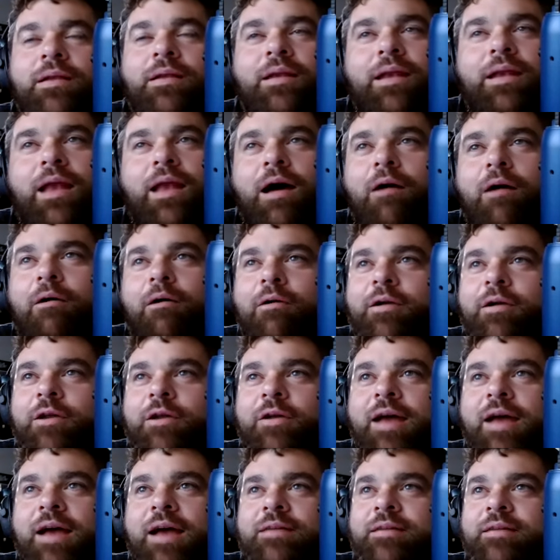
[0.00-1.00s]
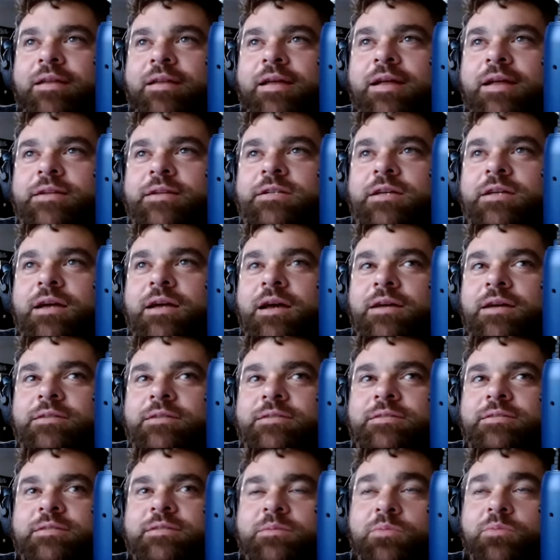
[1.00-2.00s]
Lord, you guys need to get your
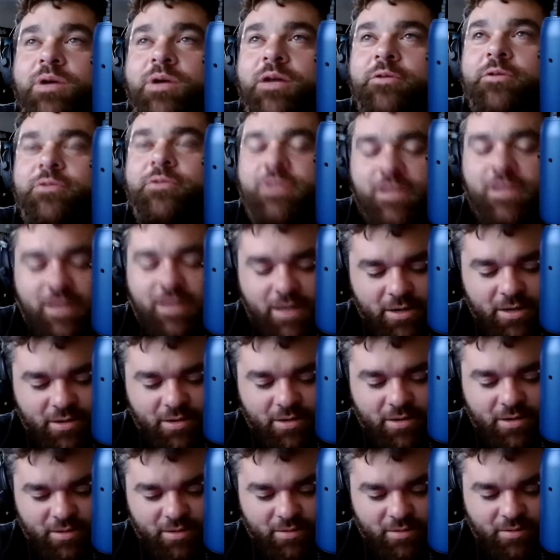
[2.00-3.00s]
cousins and brothers in here to